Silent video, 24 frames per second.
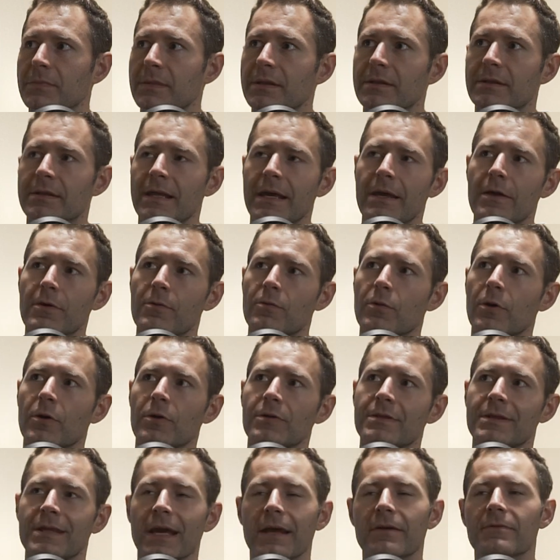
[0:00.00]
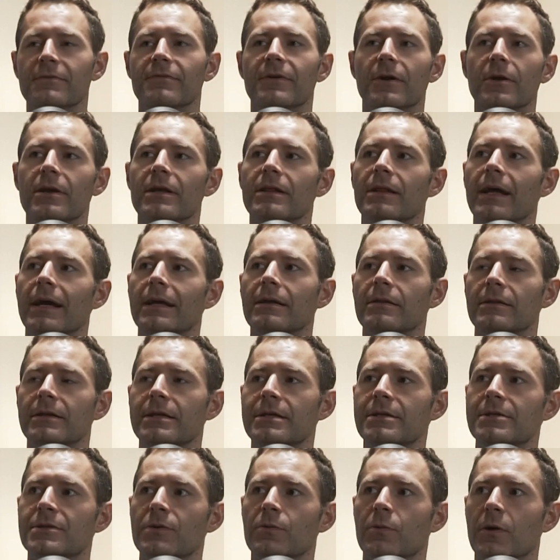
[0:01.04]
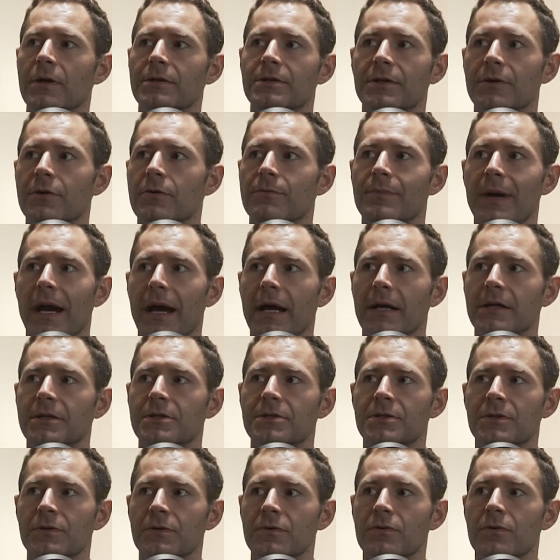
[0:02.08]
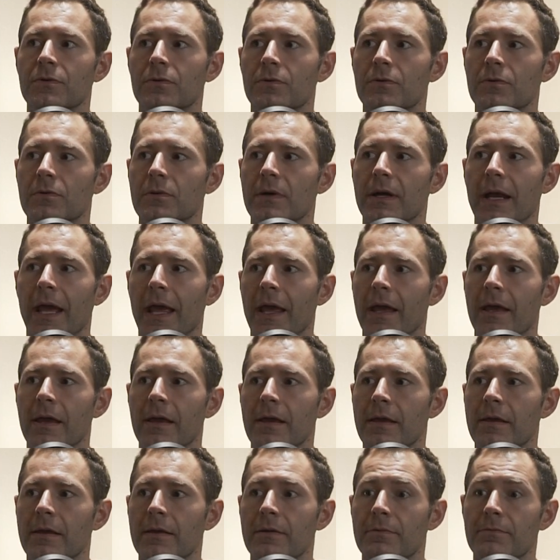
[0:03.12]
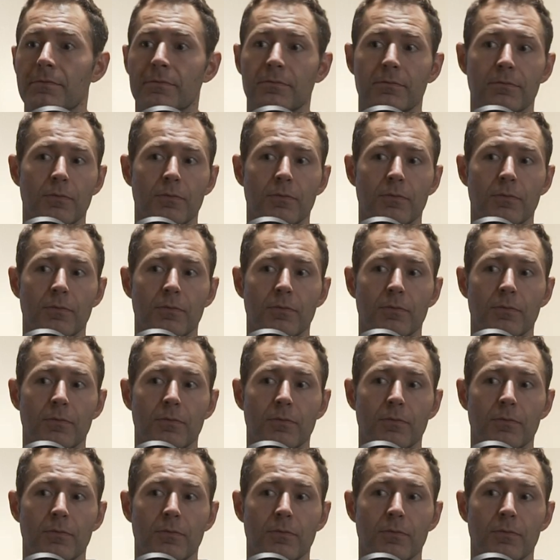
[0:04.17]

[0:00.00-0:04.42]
they were then very likely to want to go back to a